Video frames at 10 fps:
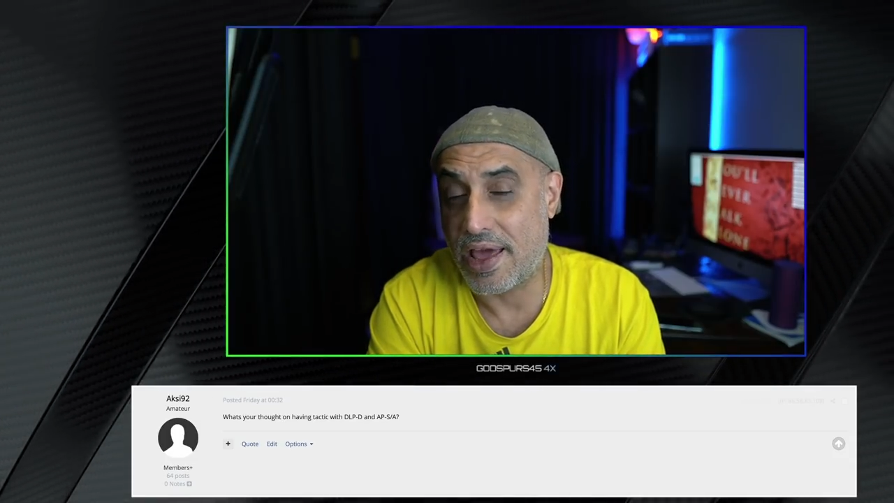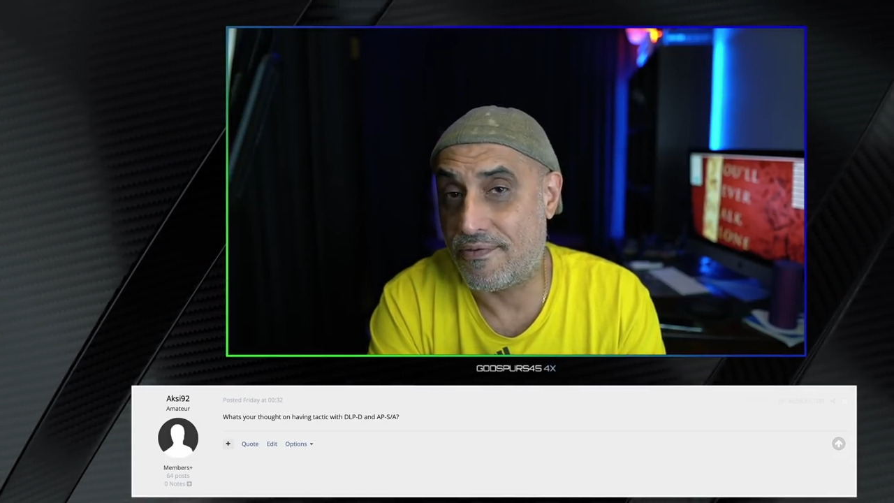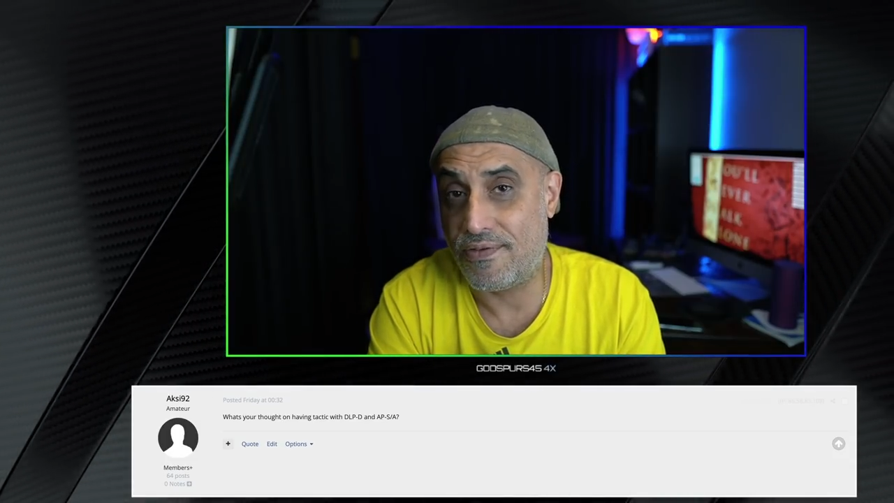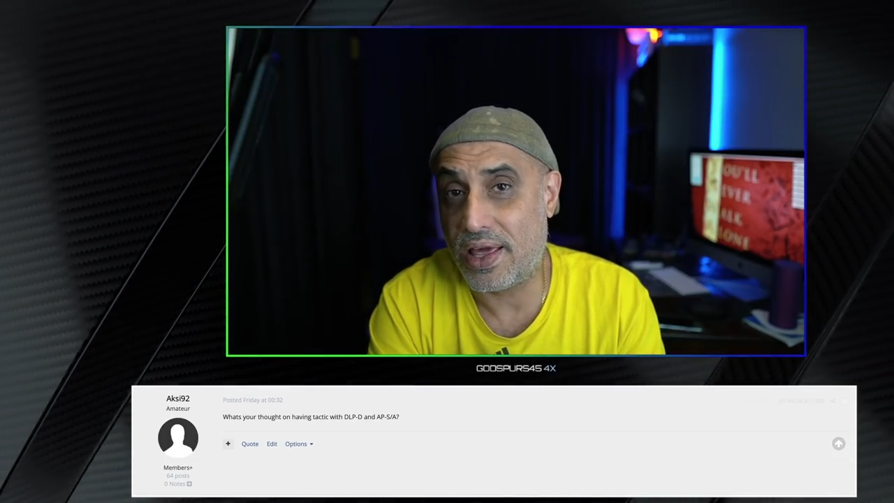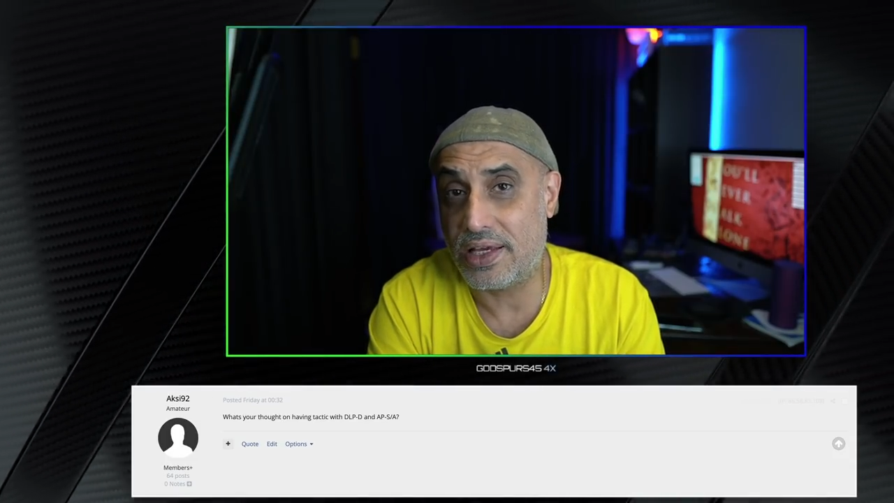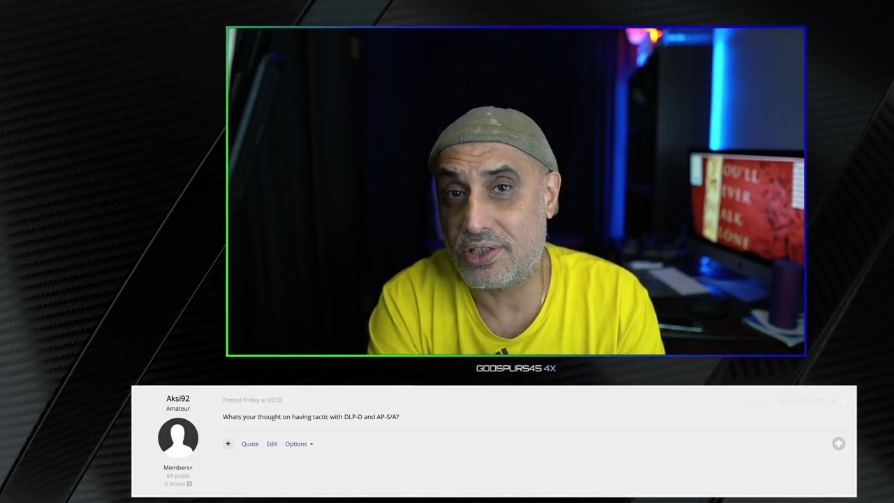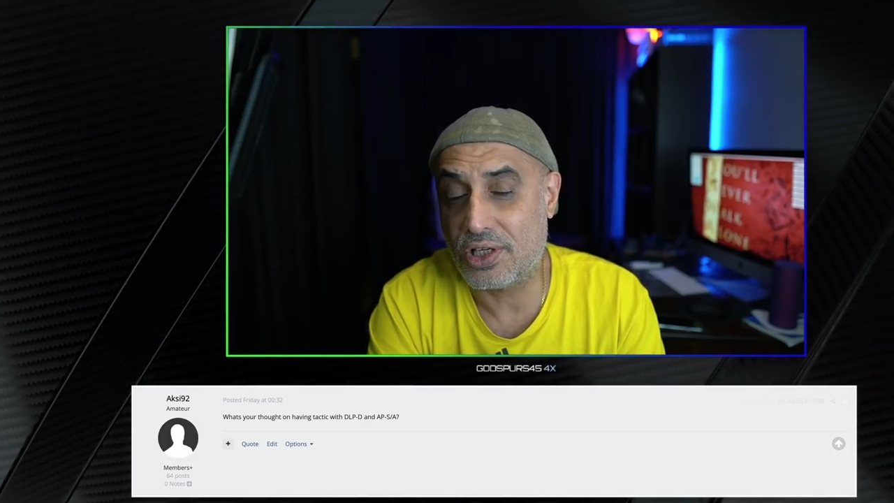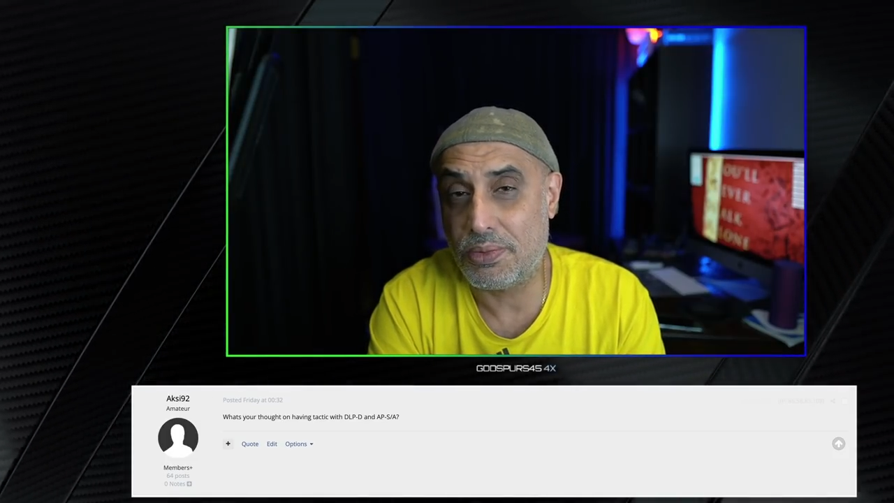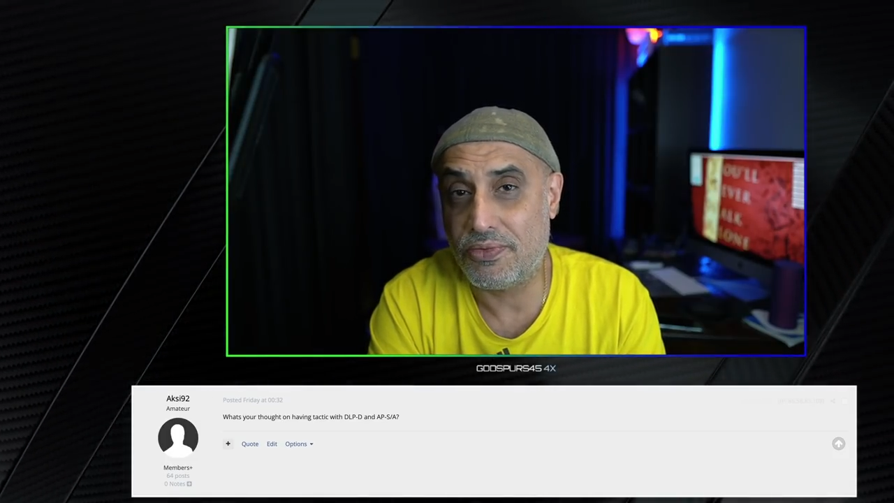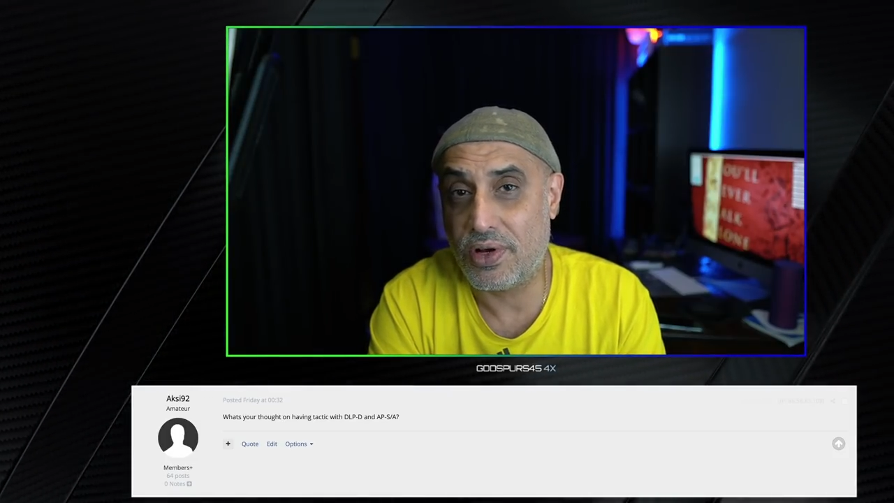that flank is
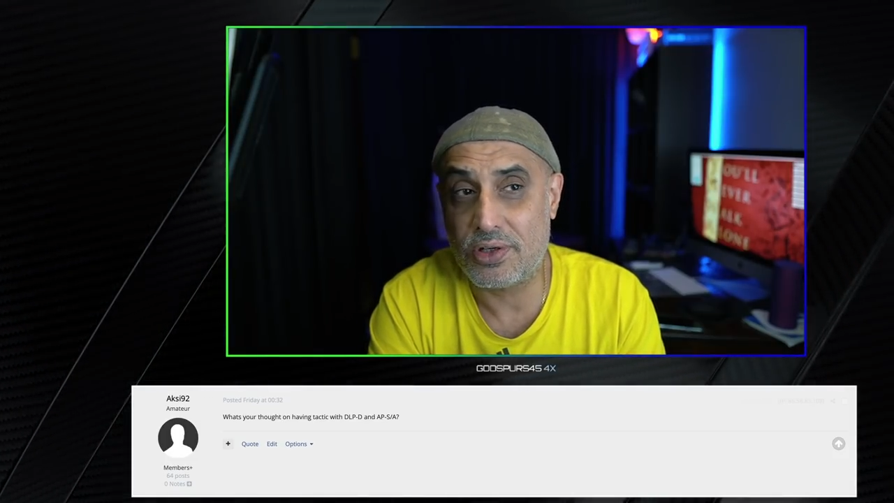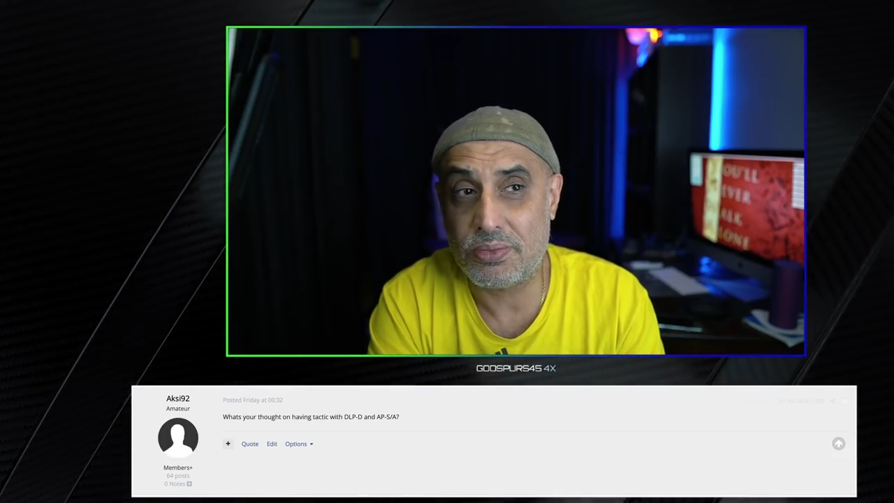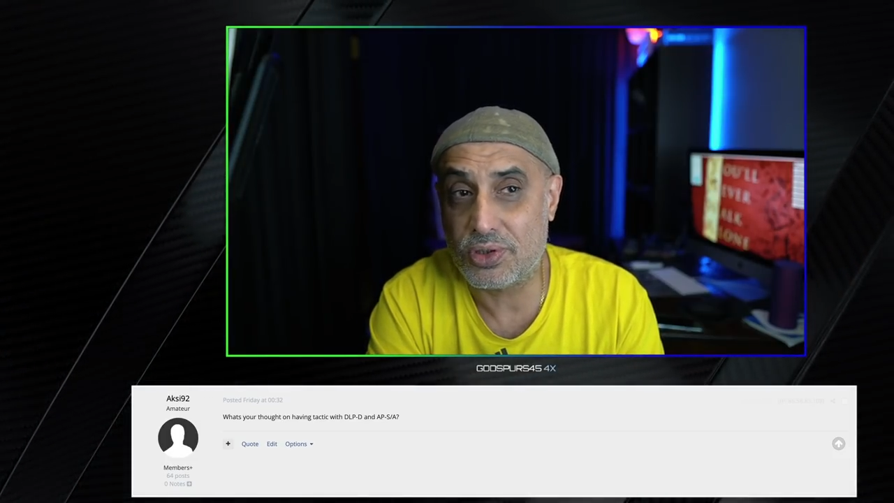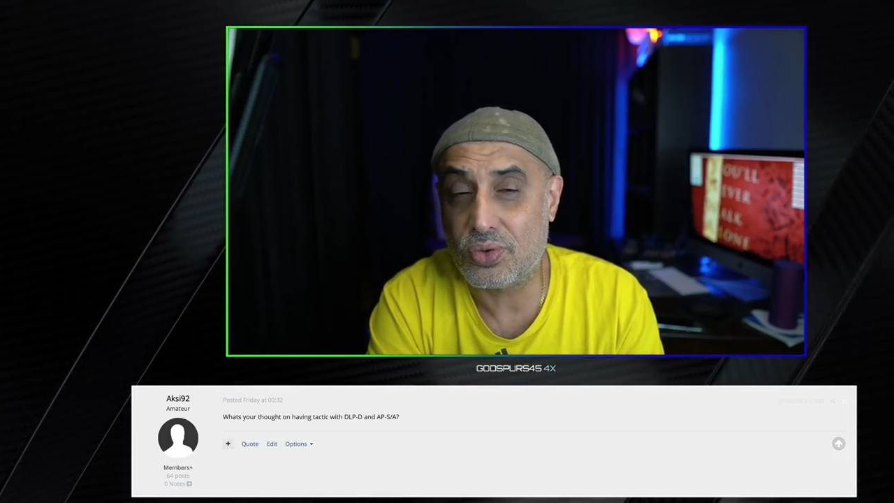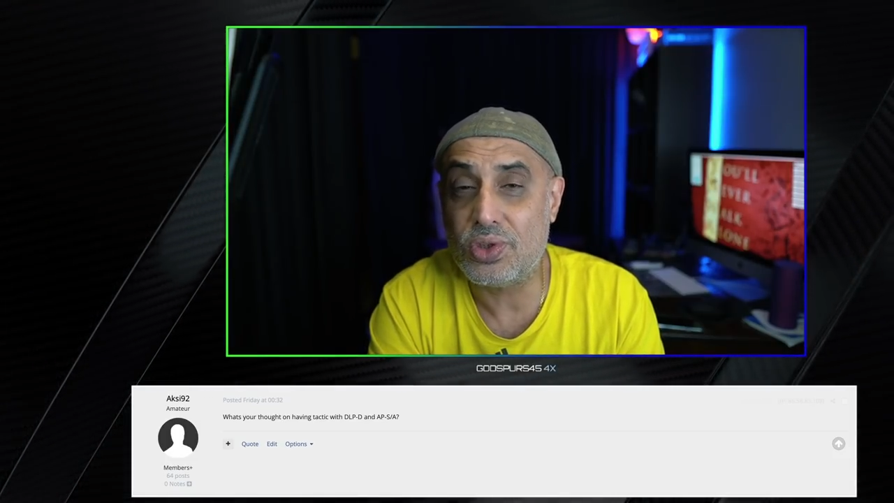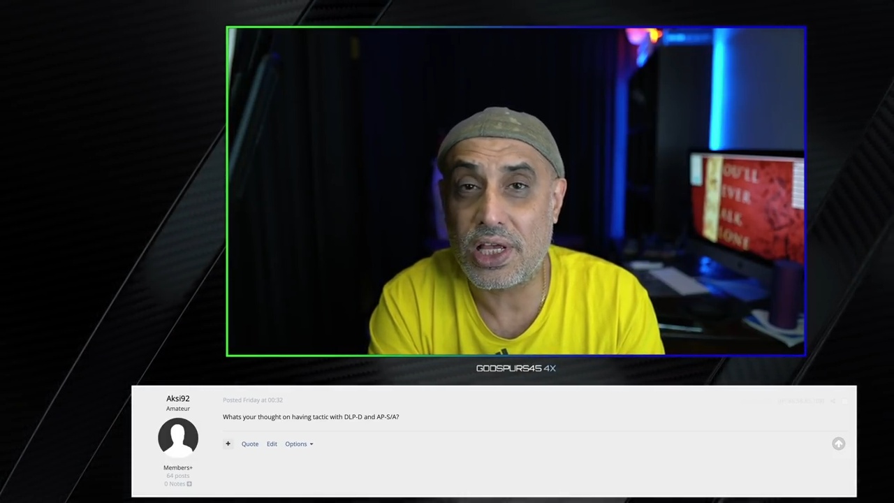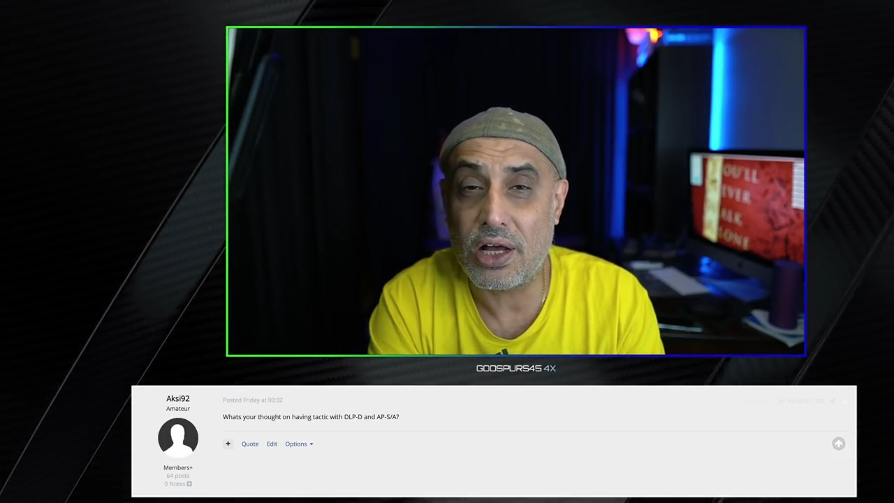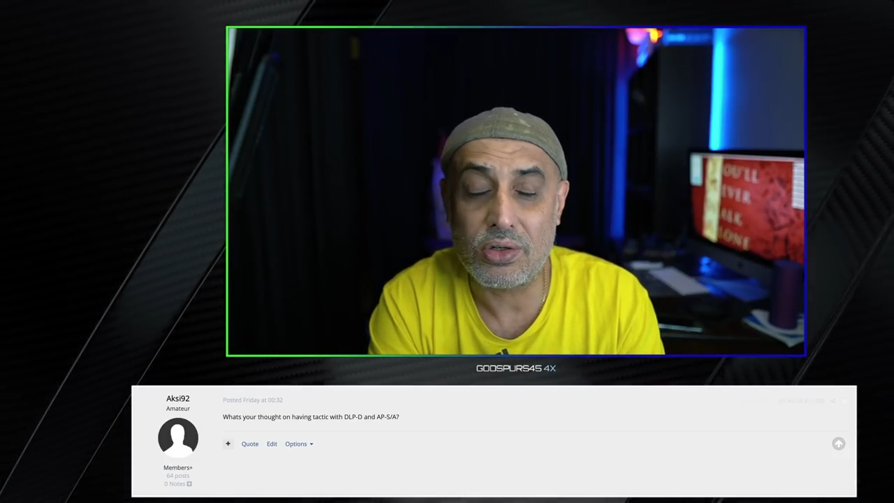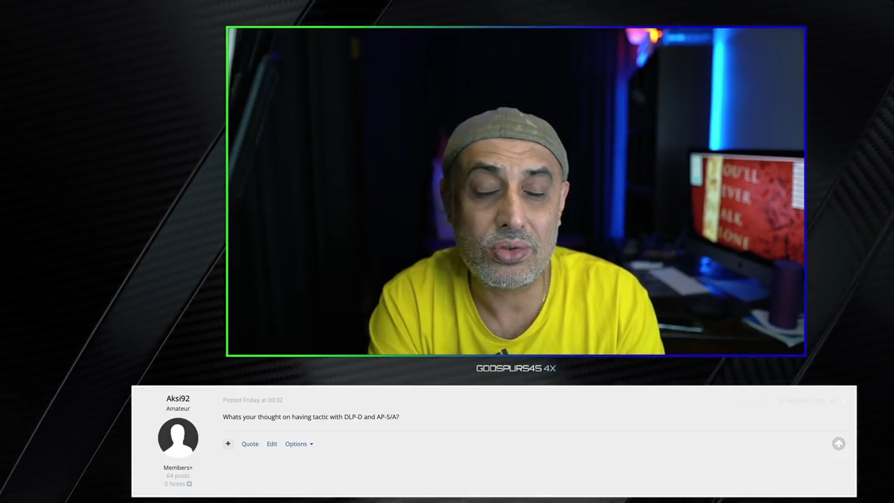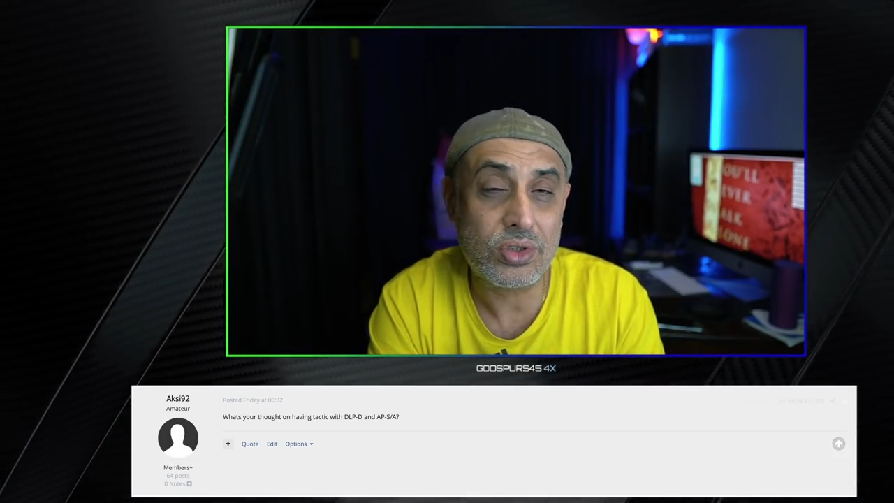going to be vulnerable. So who's help?